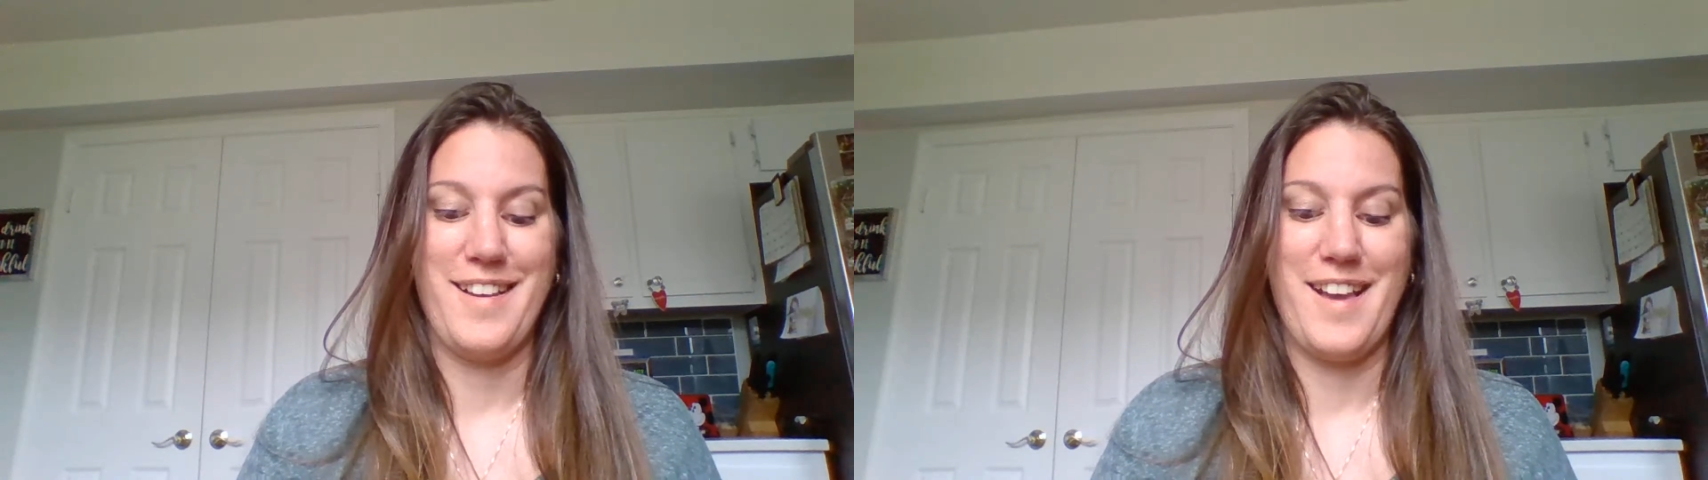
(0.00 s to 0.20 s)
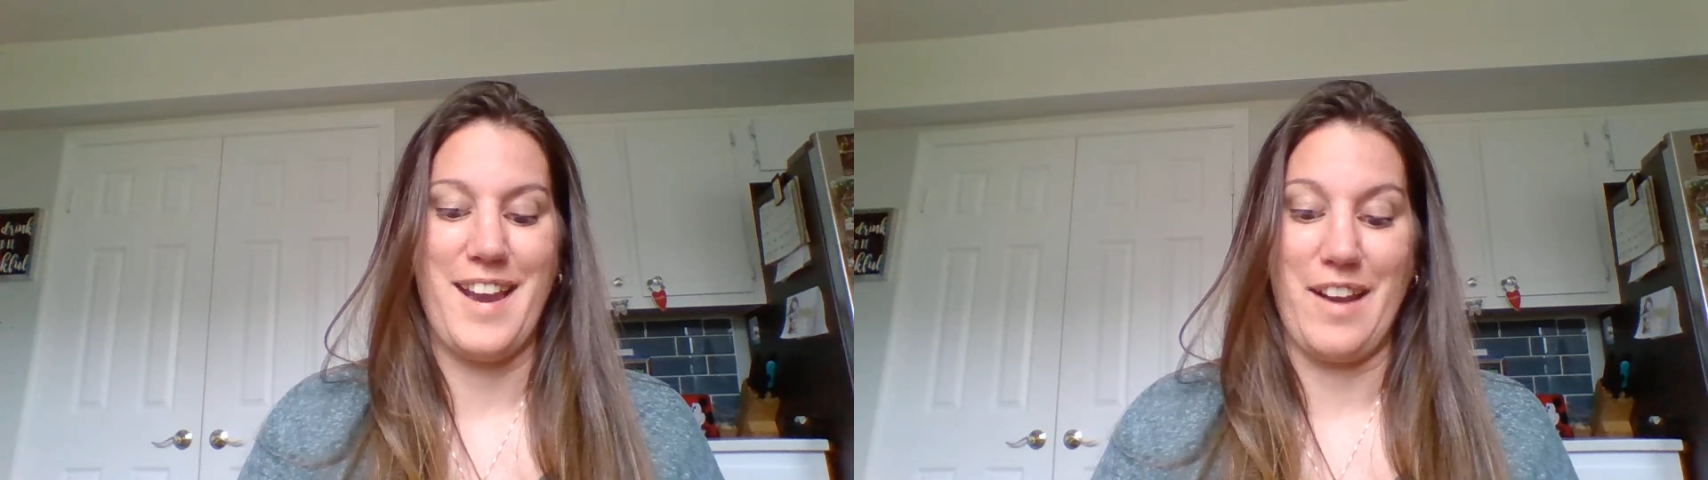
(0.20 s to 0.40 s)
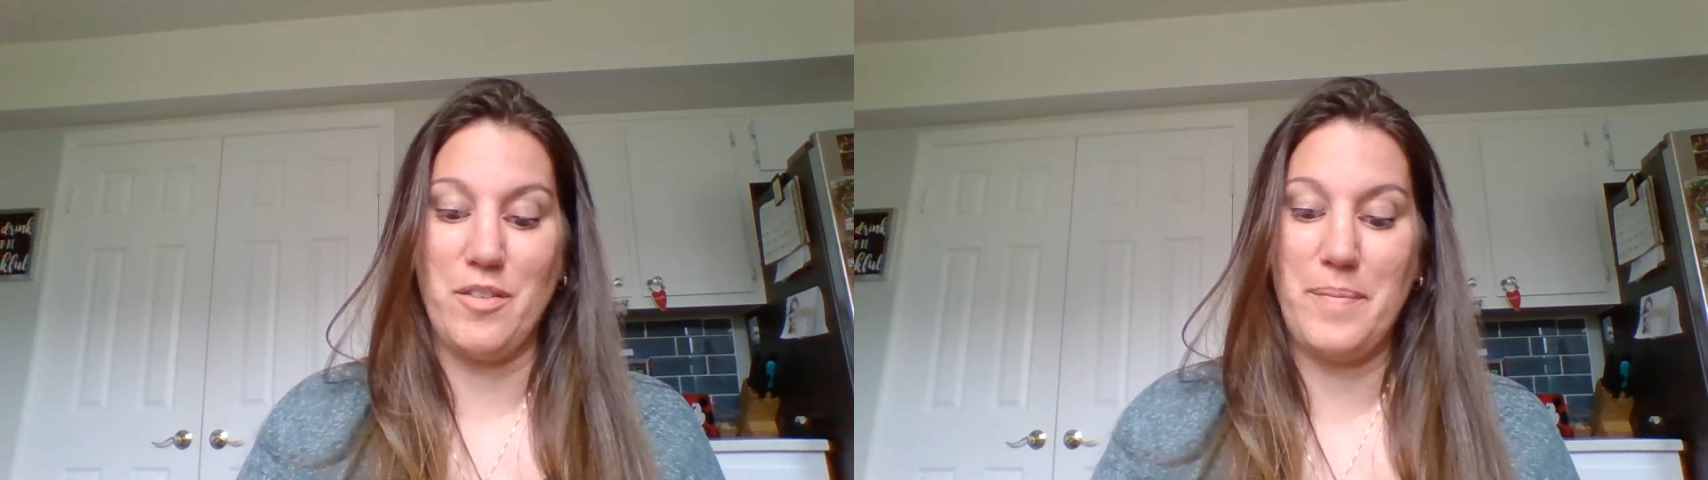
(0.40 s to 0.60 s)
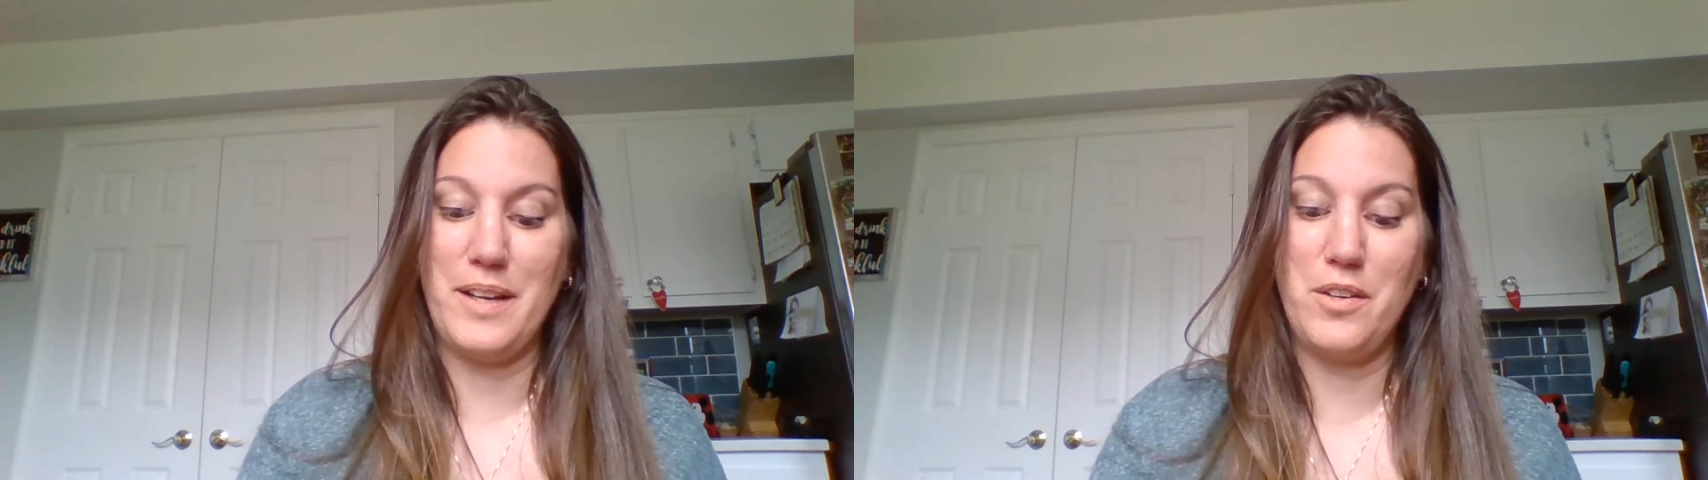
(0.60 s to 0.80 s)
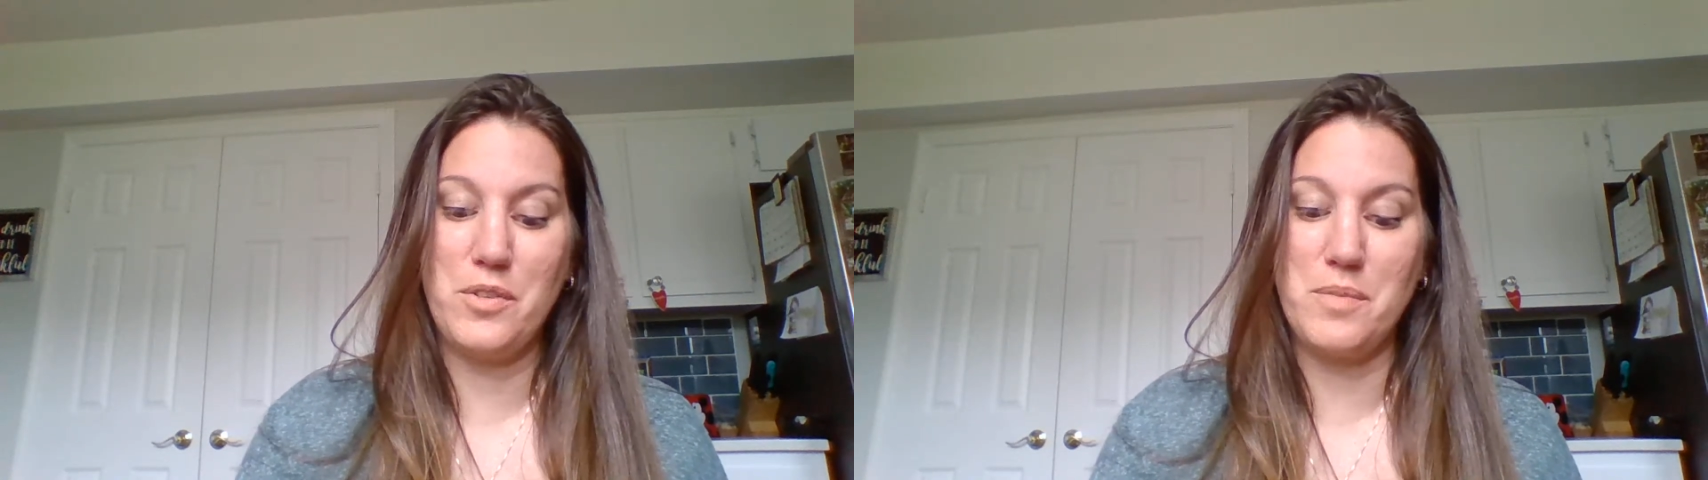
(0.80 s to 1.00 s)
and everybody
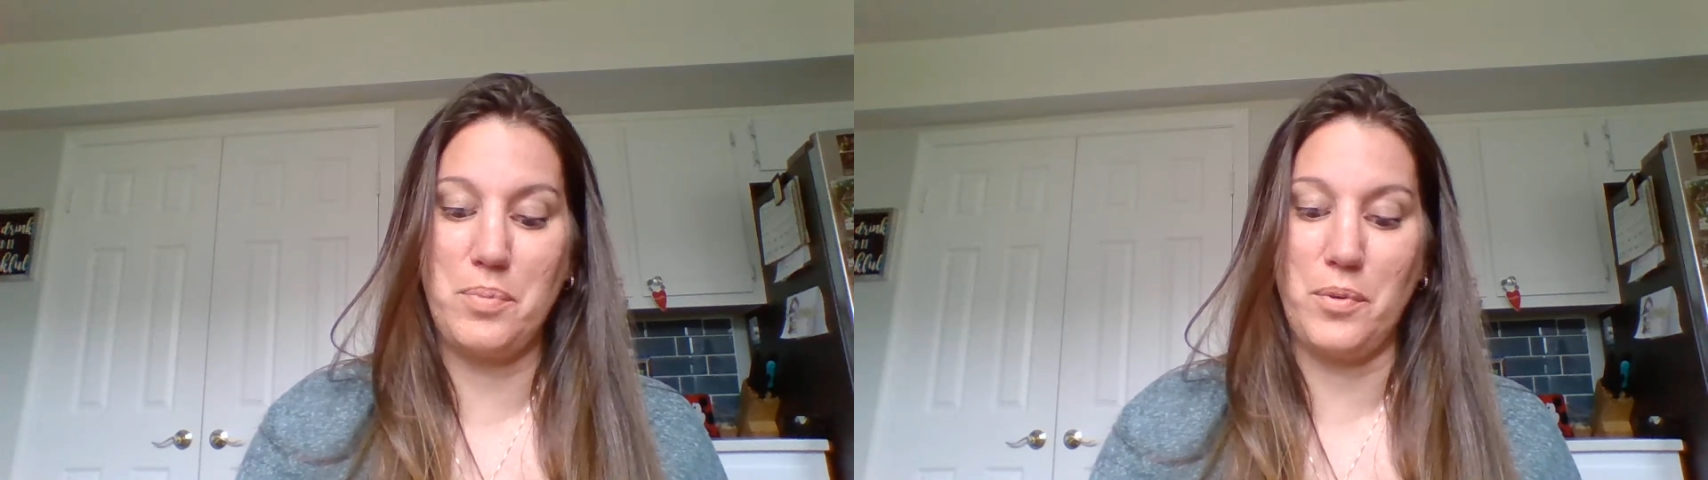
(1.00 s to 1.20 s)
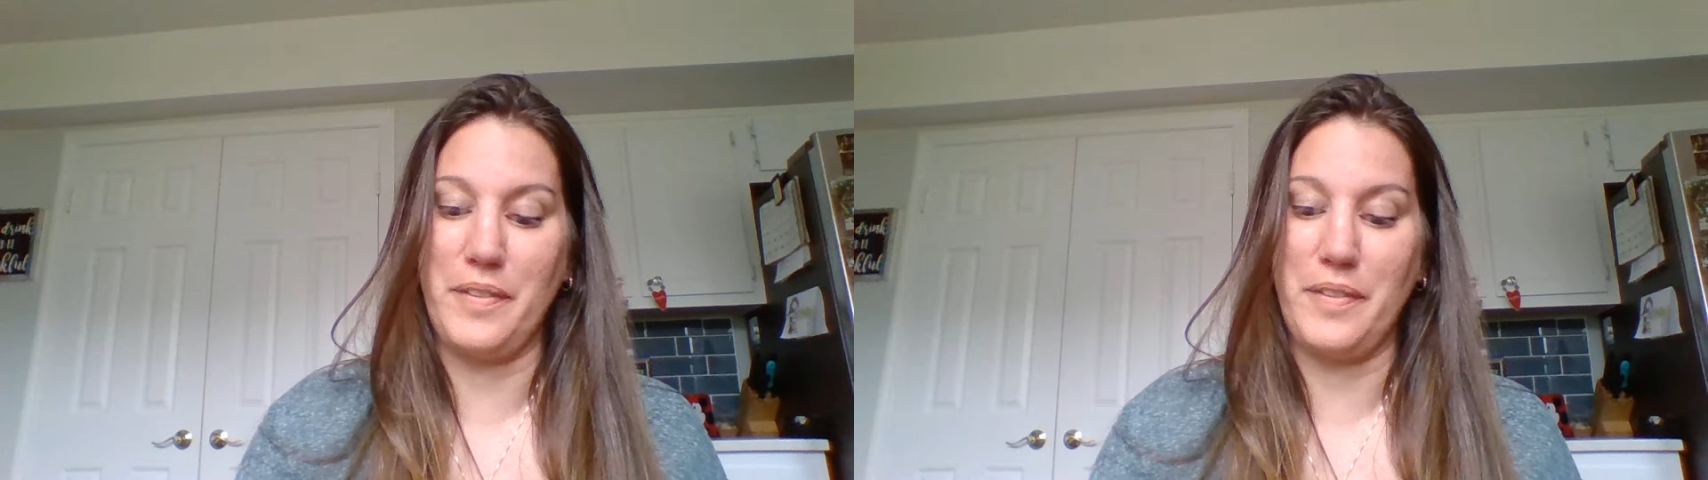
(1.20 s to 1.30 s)
who's employed